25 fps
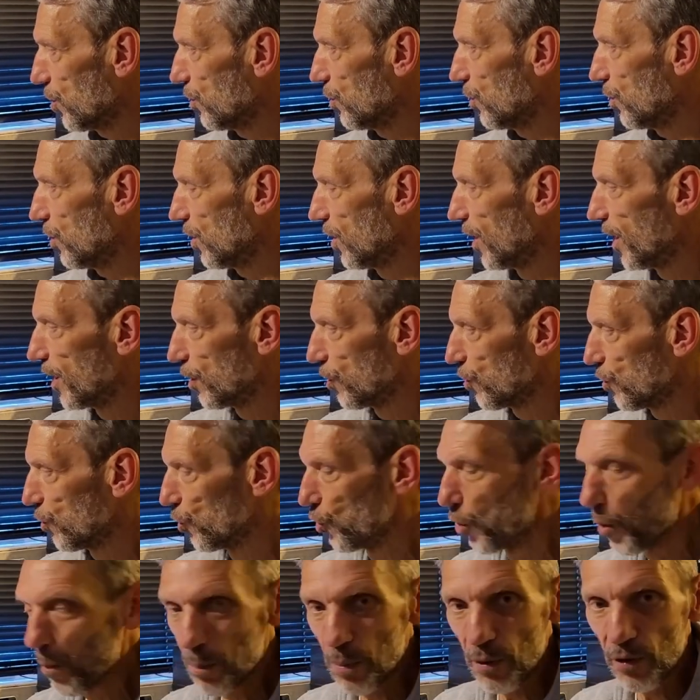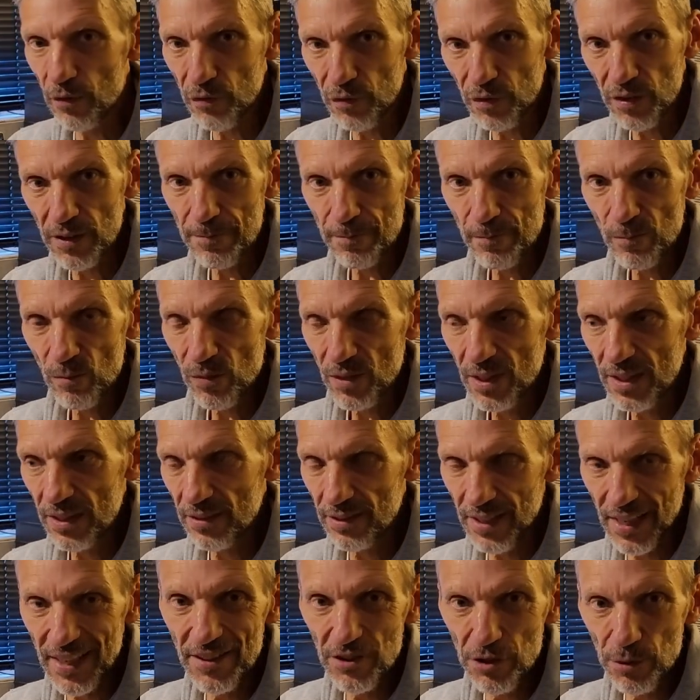little group of
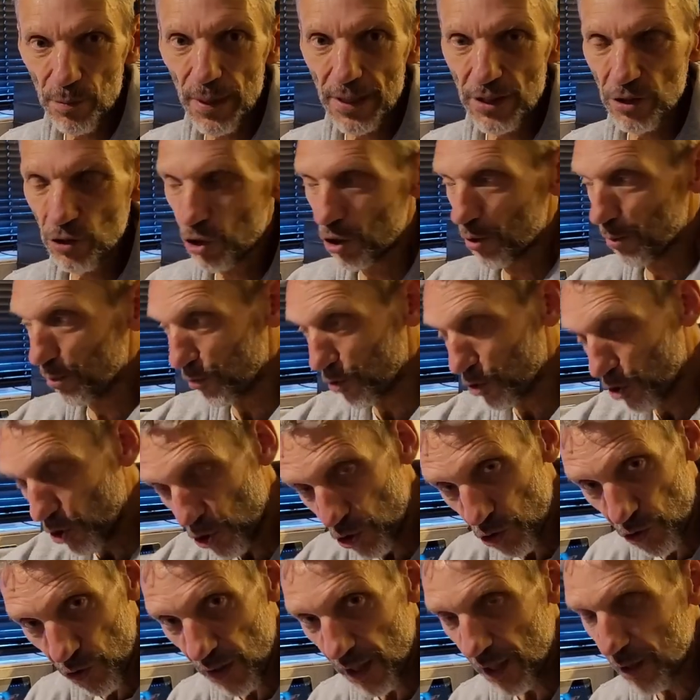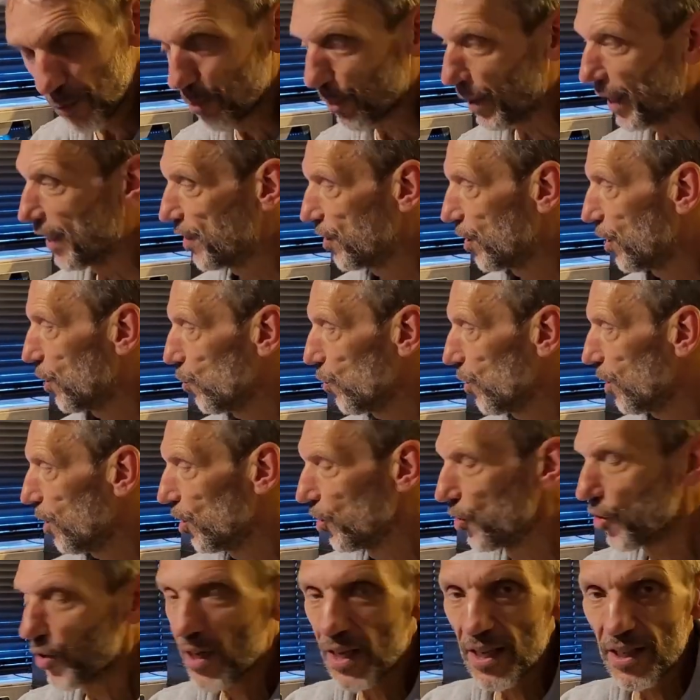the intimate group just around Pedro.
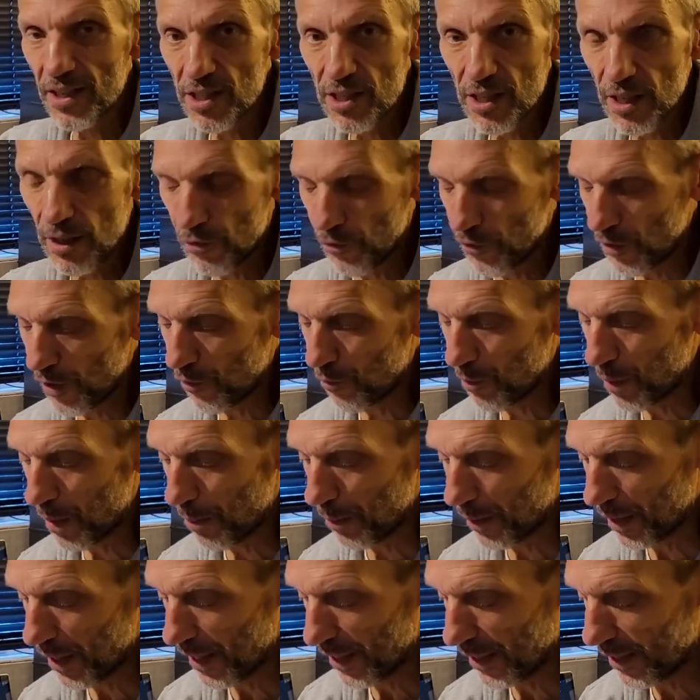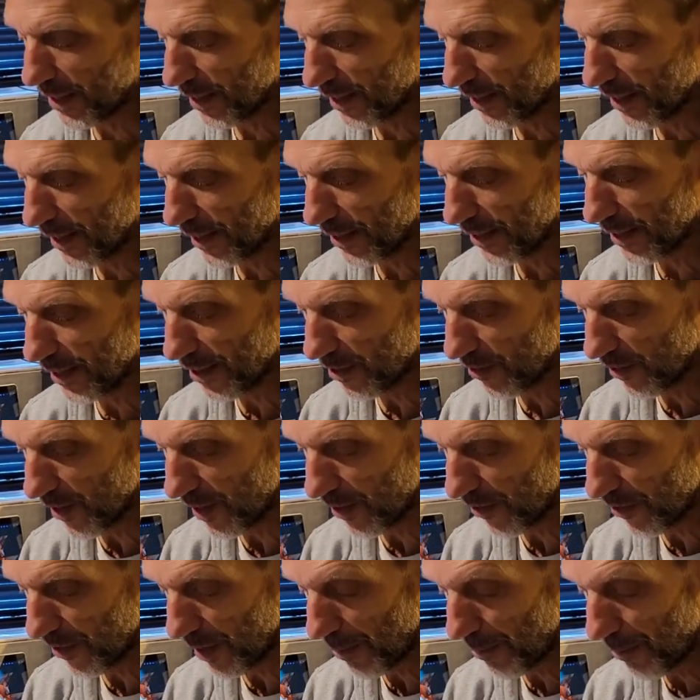All the riders have people like that
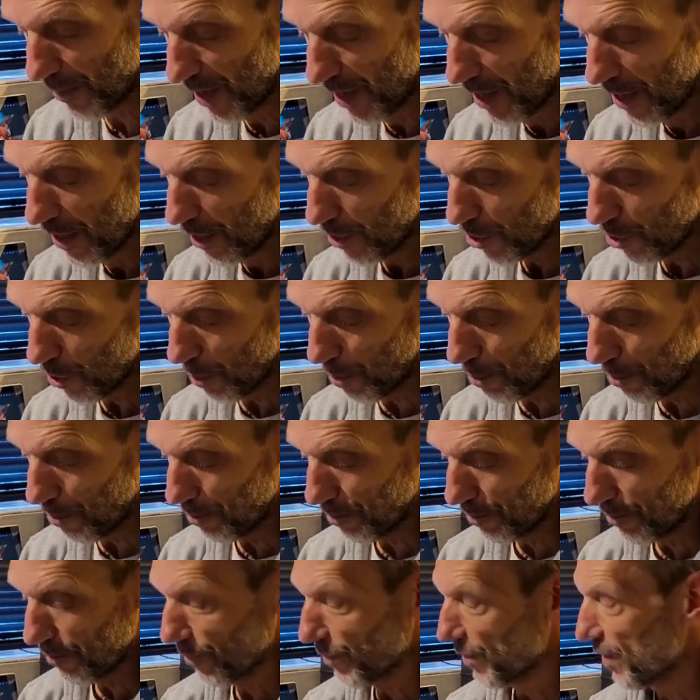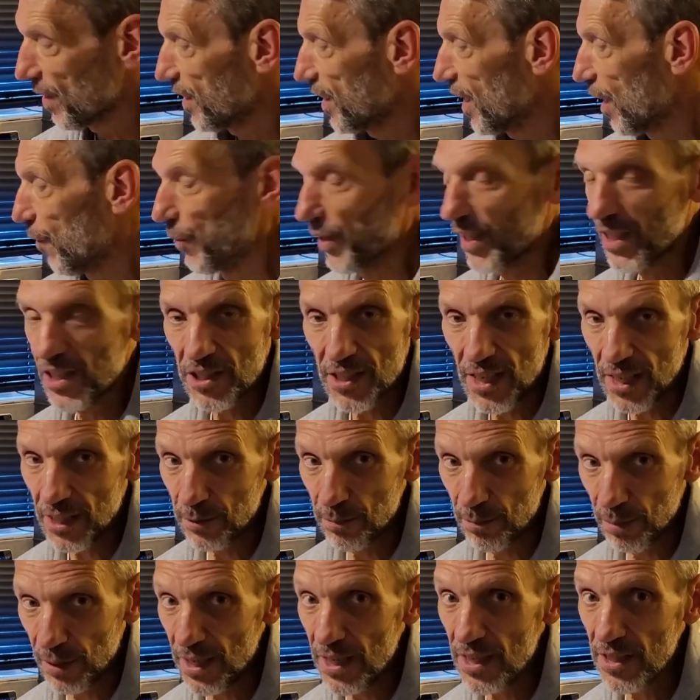around them. So yeah, with the
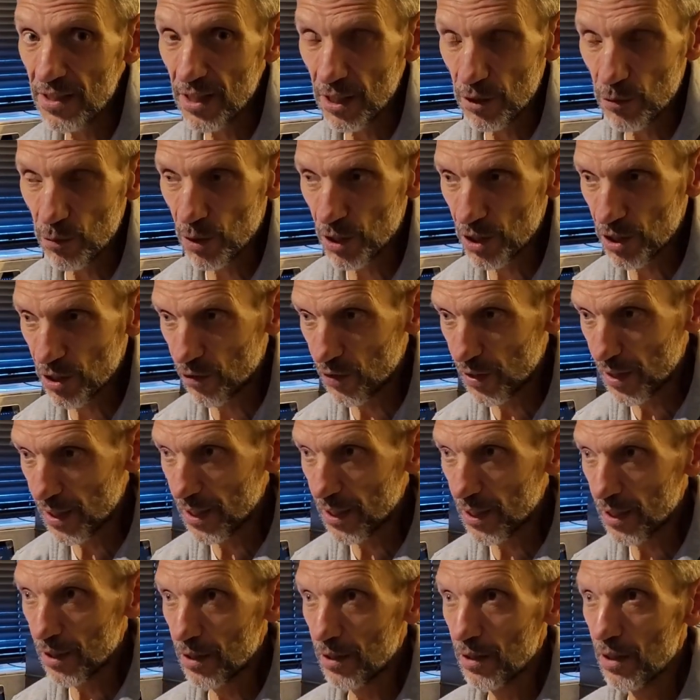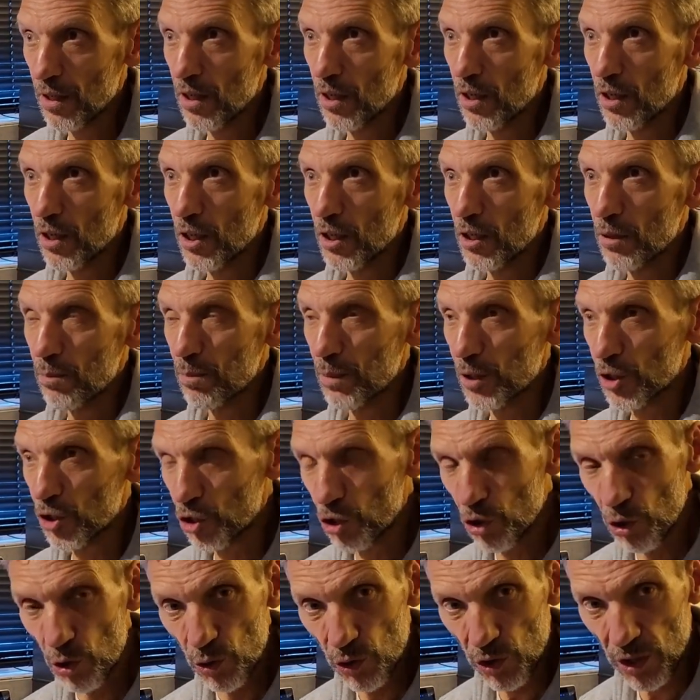second place, this was a really
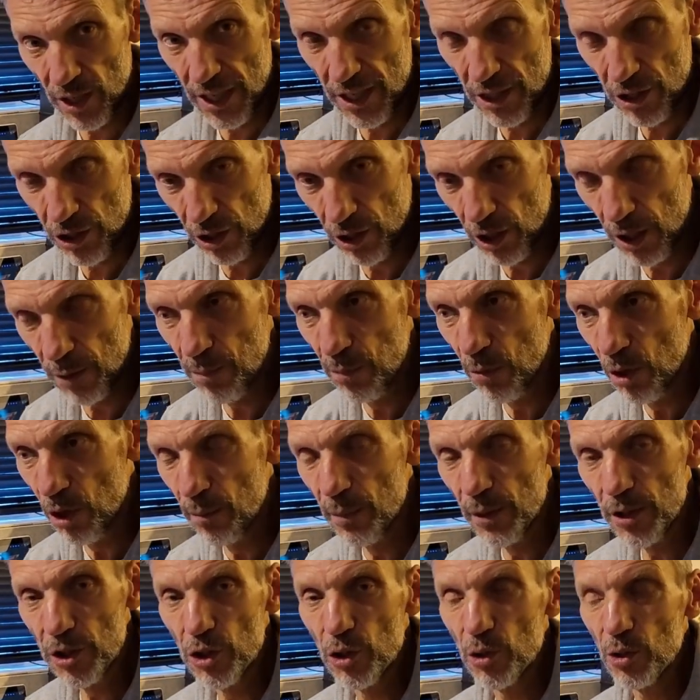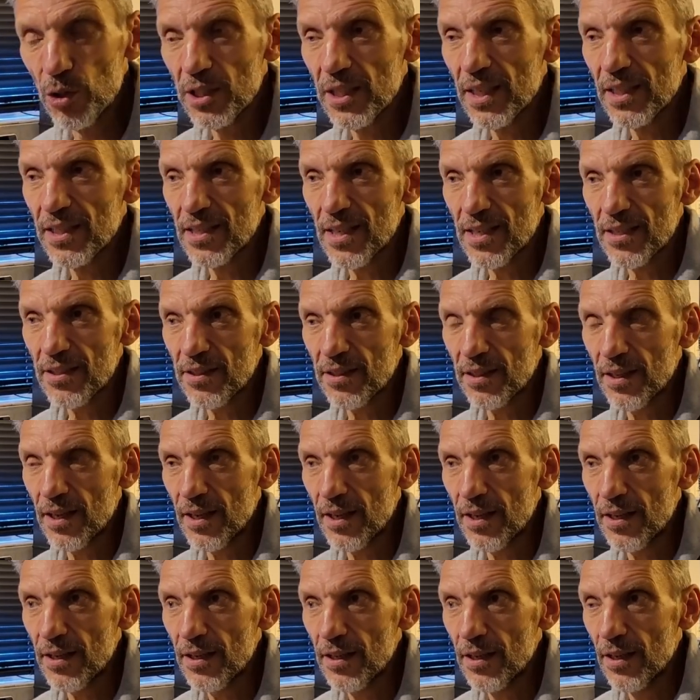mature race, a lot more mature than
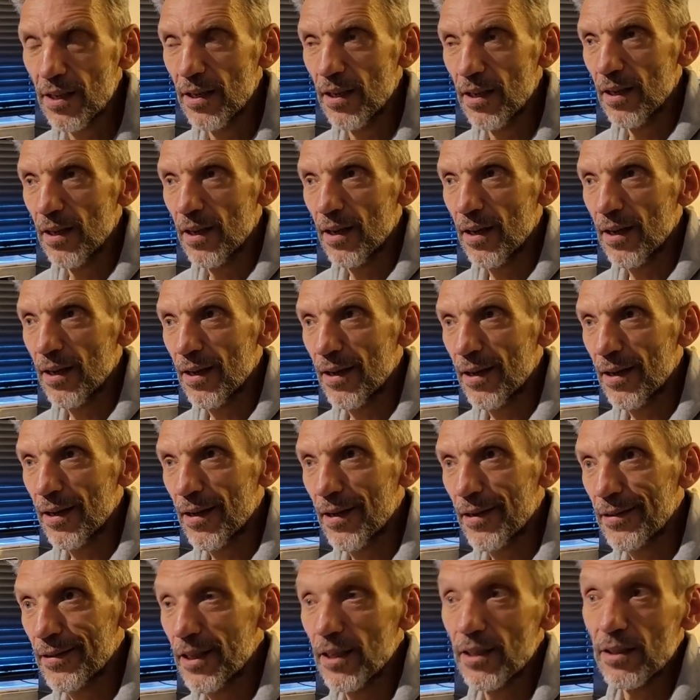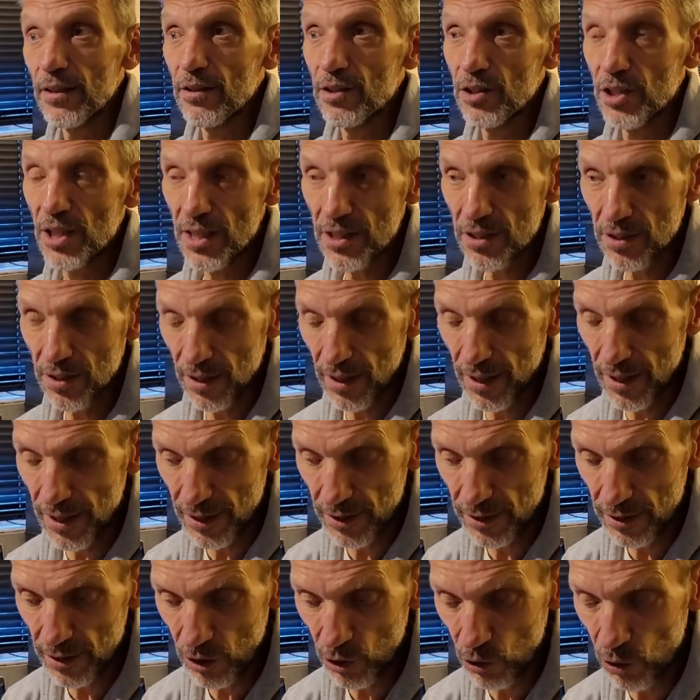yesterday.
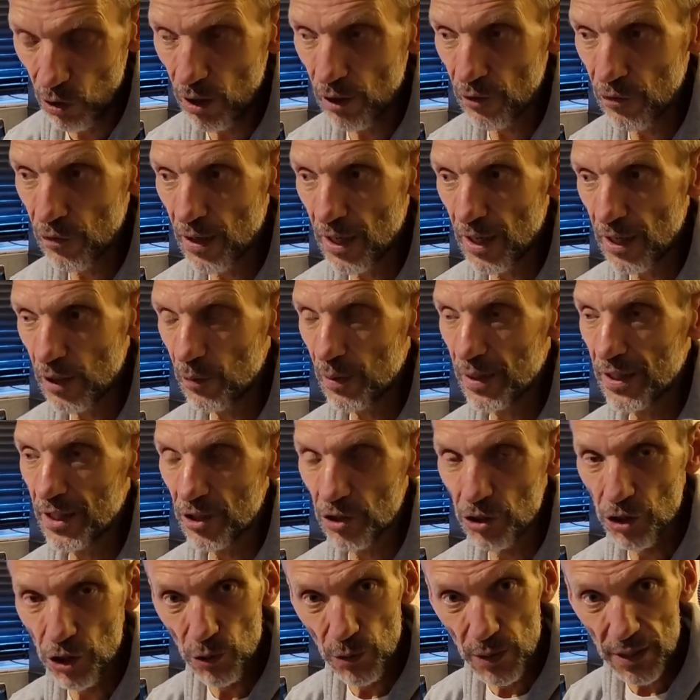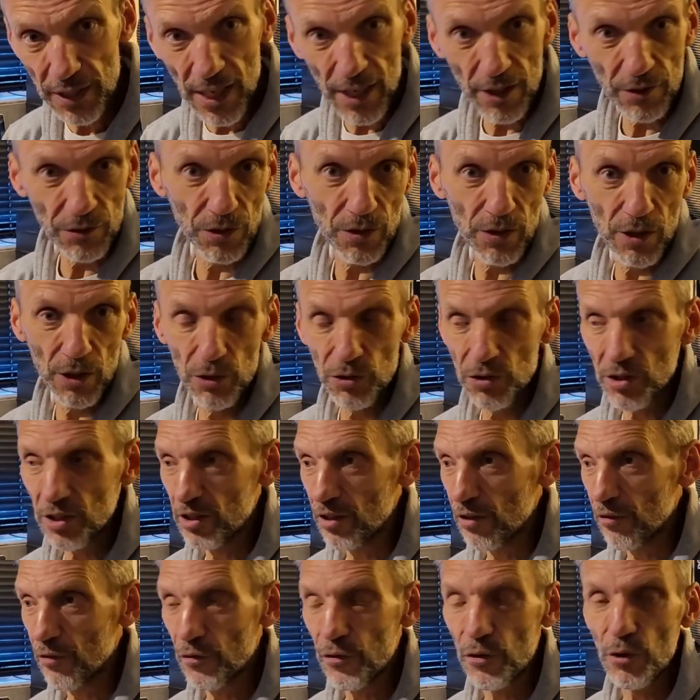In the qualifying, when he threw it down the road in
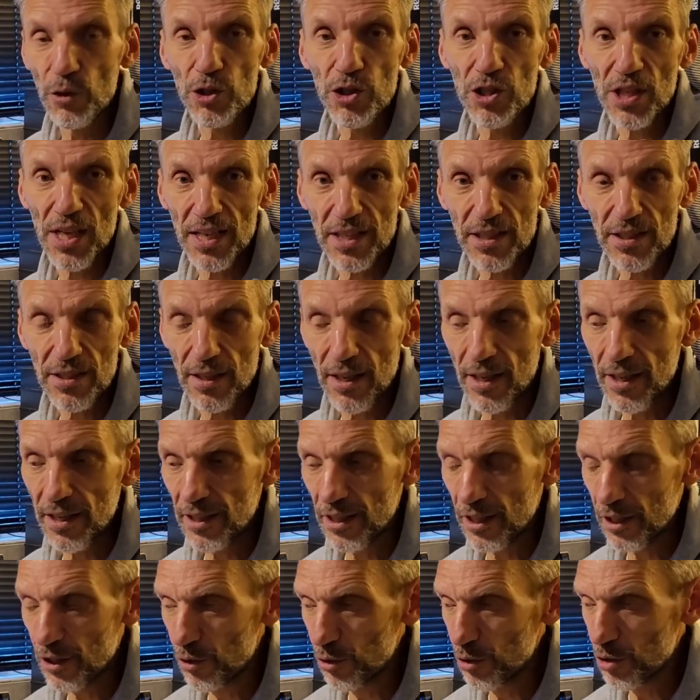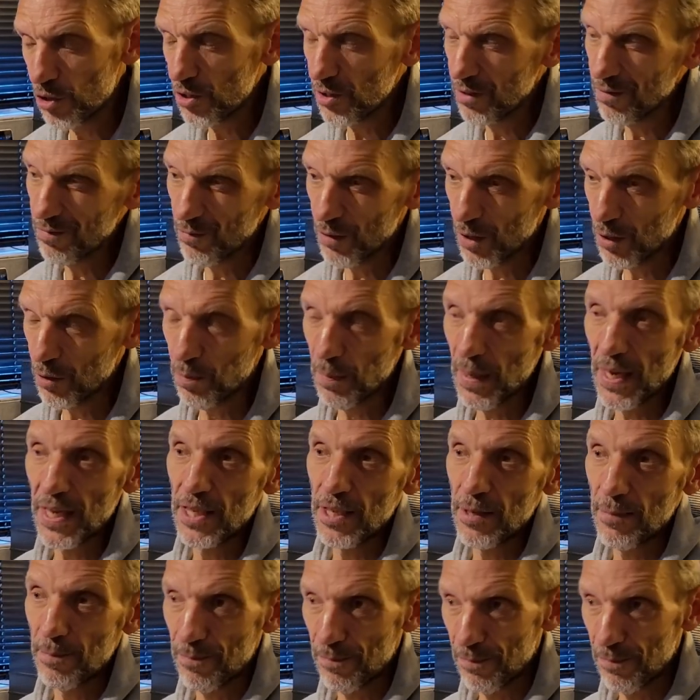the first S tire he used, which made